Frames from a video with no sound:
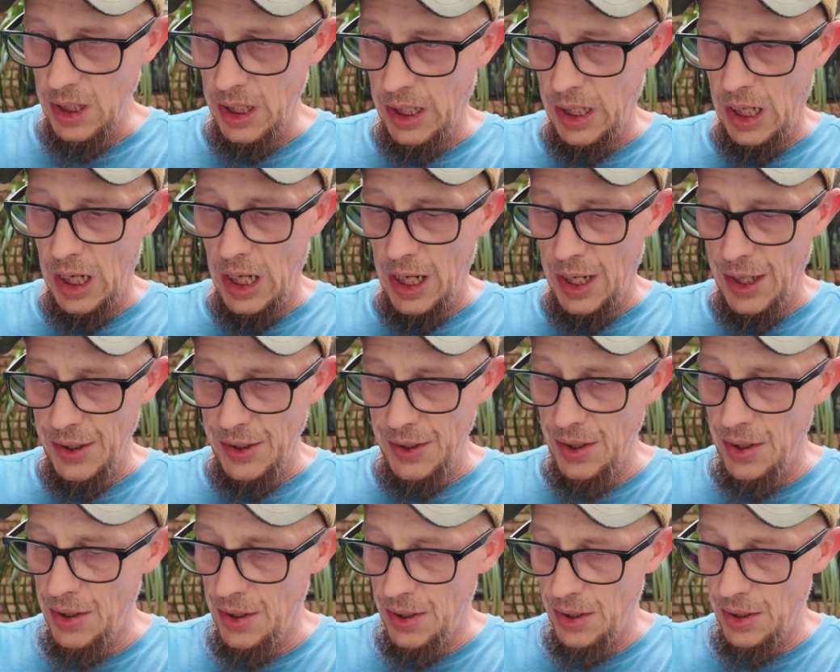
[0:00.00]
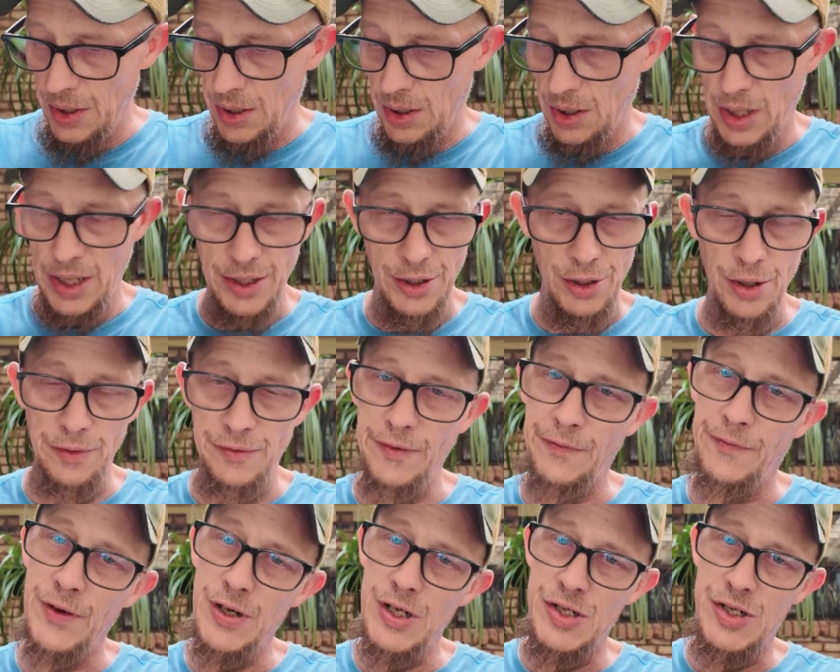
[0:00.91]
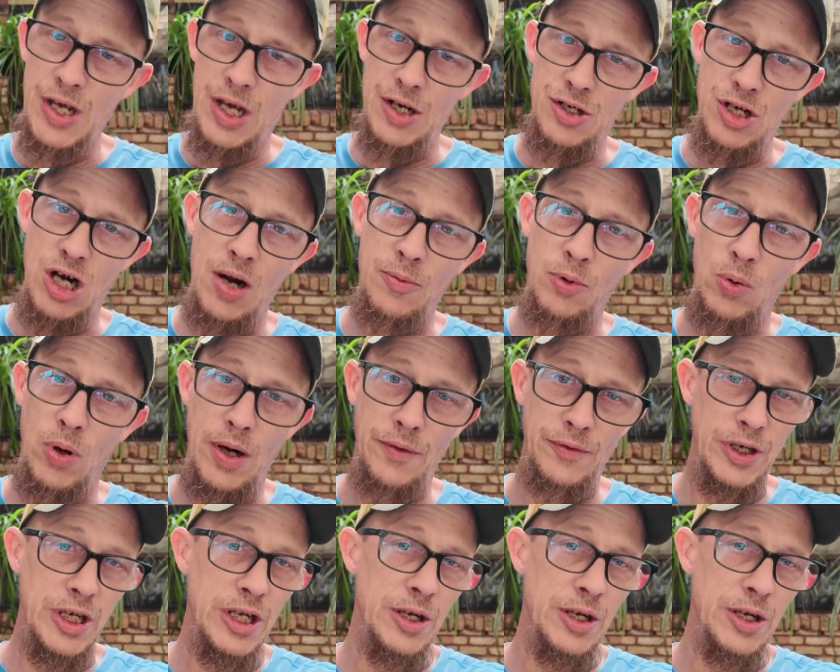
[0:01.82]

and I don't know if it finished that job or whatever.